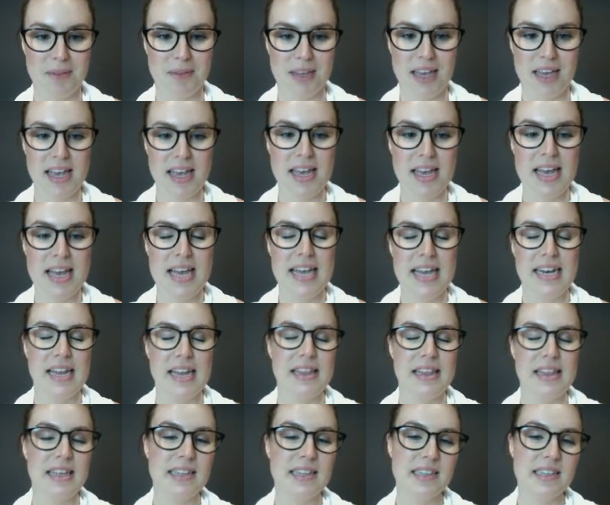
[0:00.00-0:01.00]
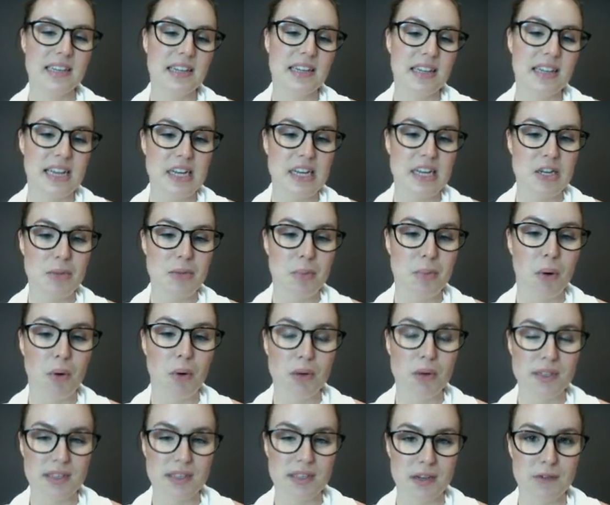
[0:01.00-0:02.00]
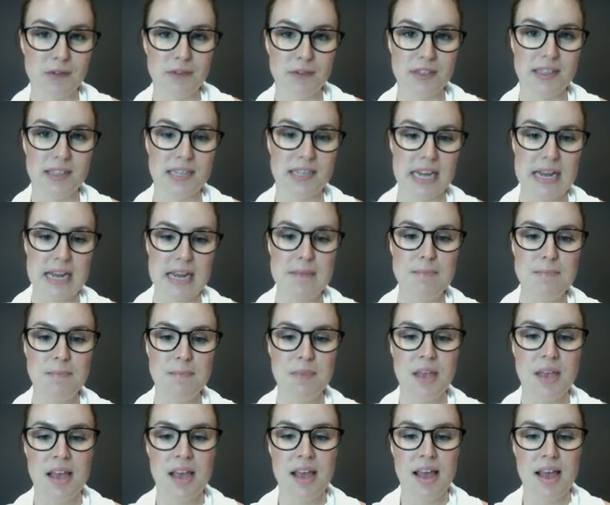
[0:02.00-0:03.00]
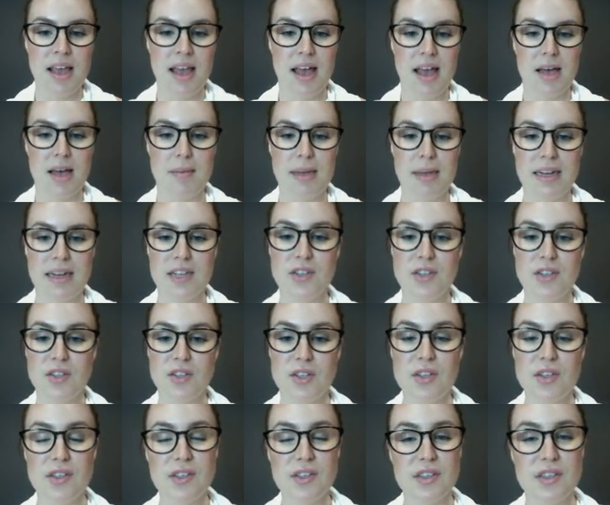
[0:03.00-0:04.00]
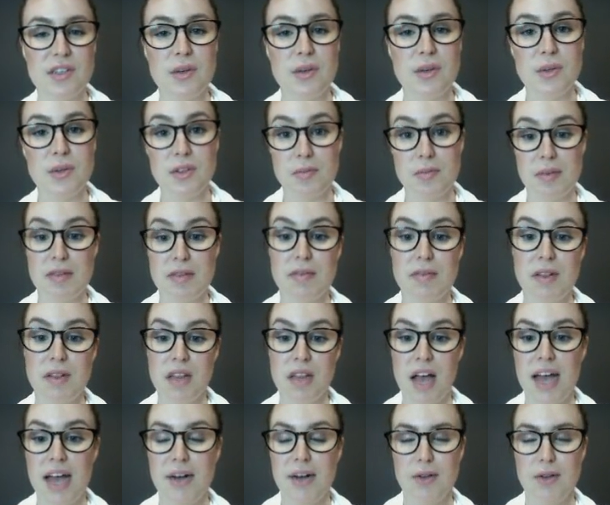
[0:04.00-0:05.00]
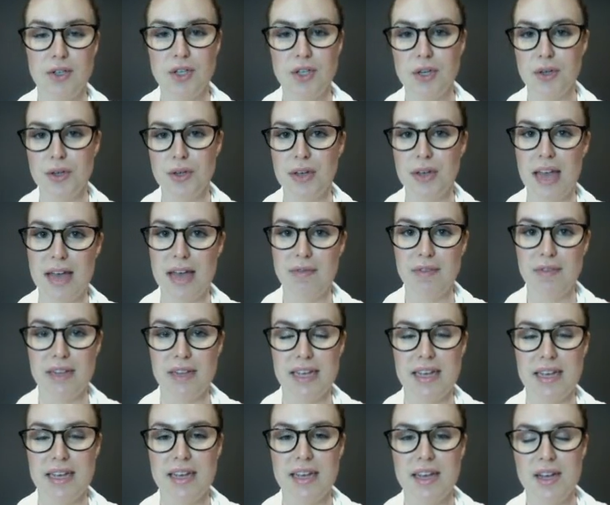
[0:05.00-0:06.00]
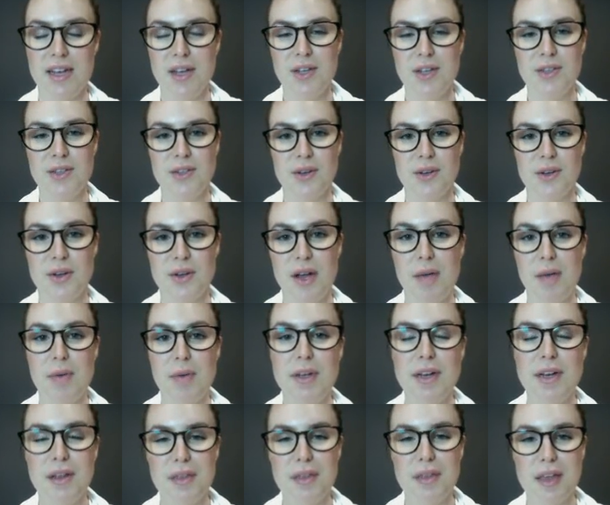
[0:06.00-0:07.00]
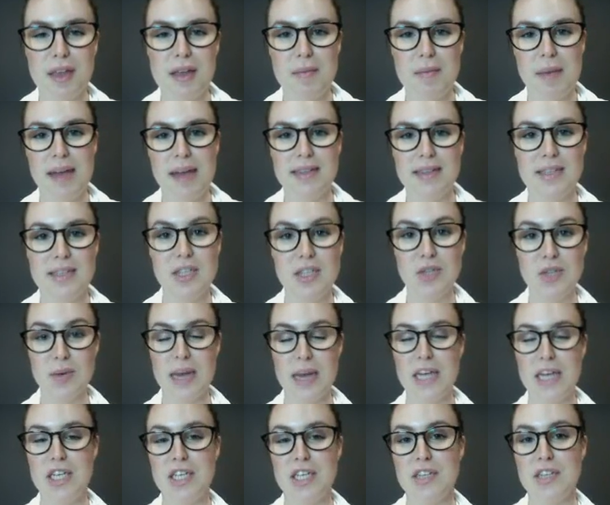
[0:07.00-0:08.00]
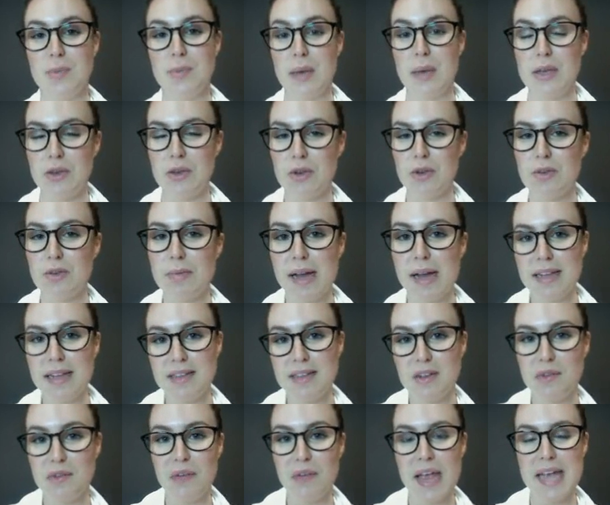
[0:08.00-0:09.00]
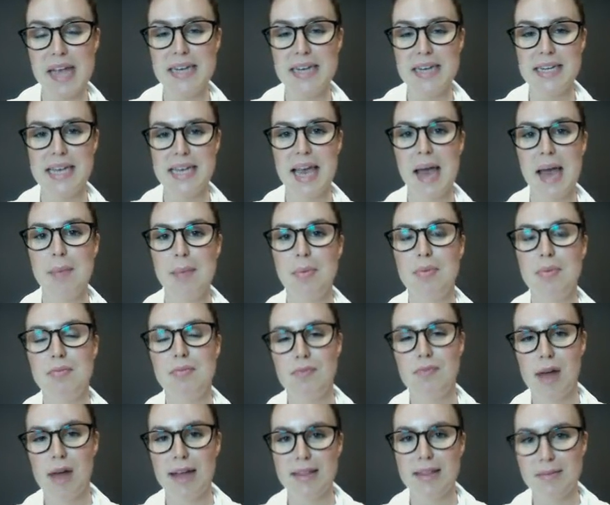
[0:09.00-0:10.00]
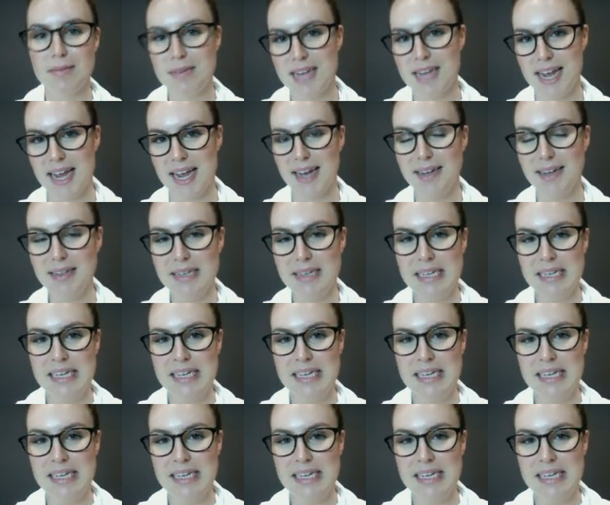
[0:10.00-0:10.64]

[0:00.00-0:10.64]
Okay. Now this can lead to poor self-esteem, and excuses can also be relied on too heavily. So I want you to think about situations where you might self-handicap, write them down